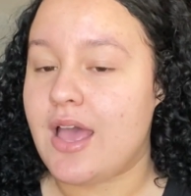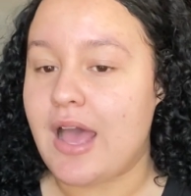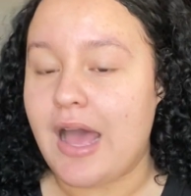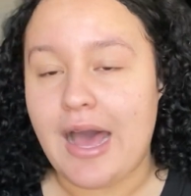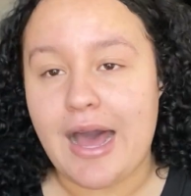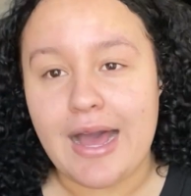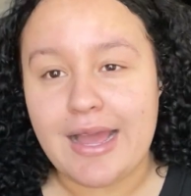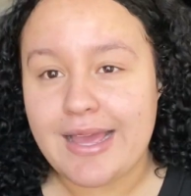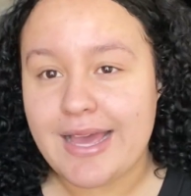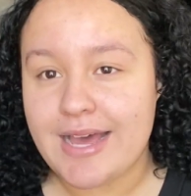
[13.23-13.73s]

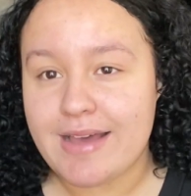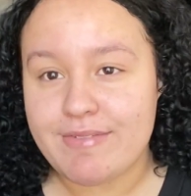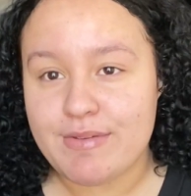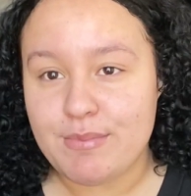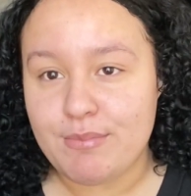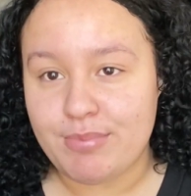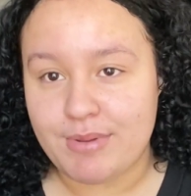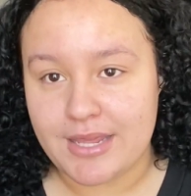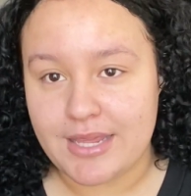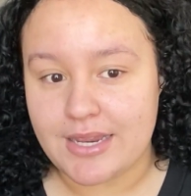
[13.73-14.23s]
I
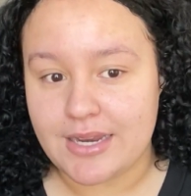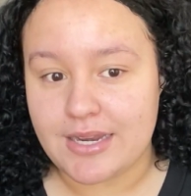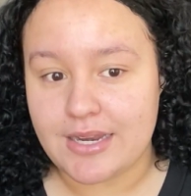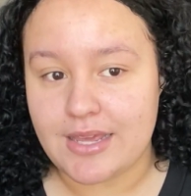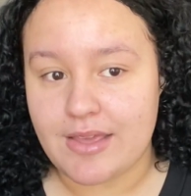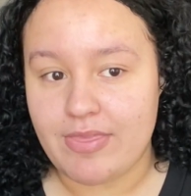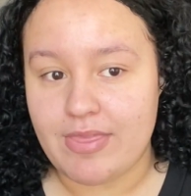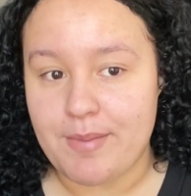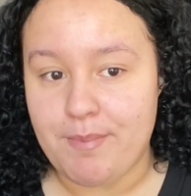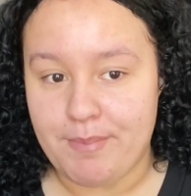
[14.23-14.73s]
haven't been
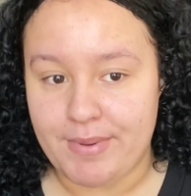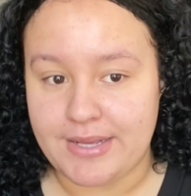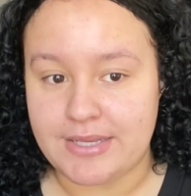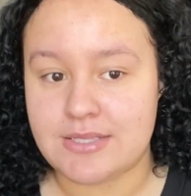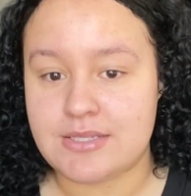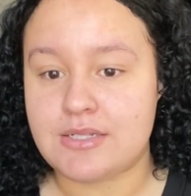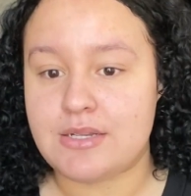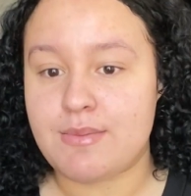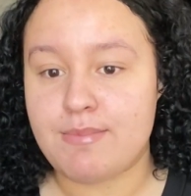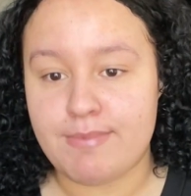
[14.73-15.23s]
in the
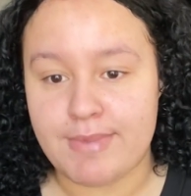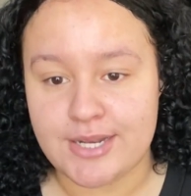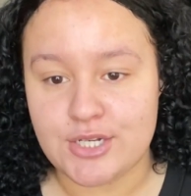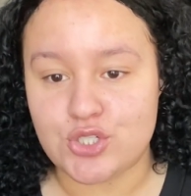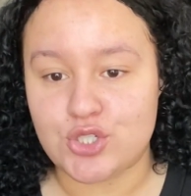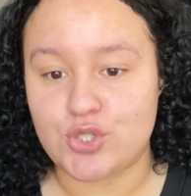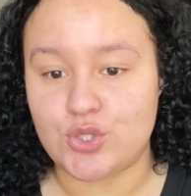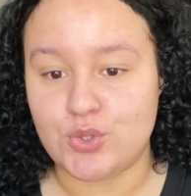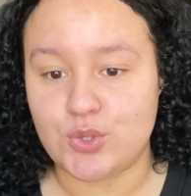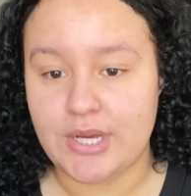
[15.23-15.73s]
best
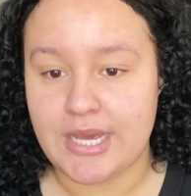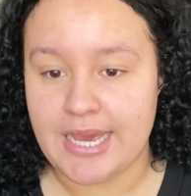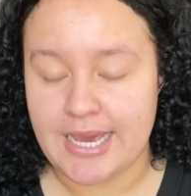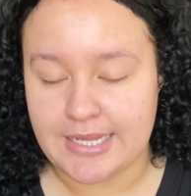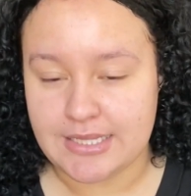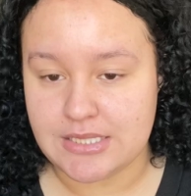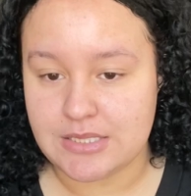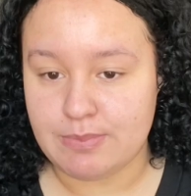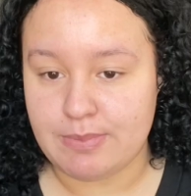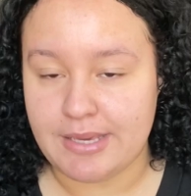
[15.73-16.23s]
mental
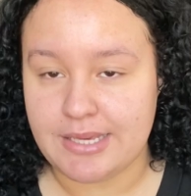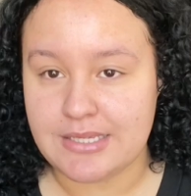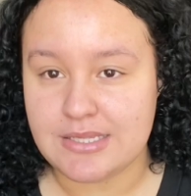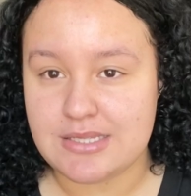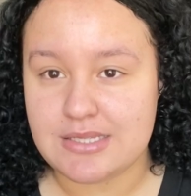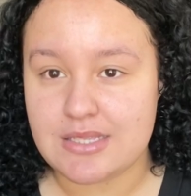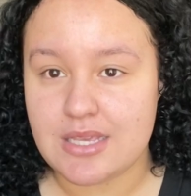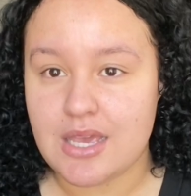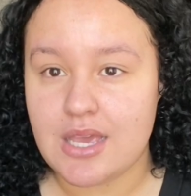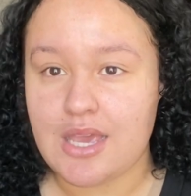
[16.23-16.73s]
headspace.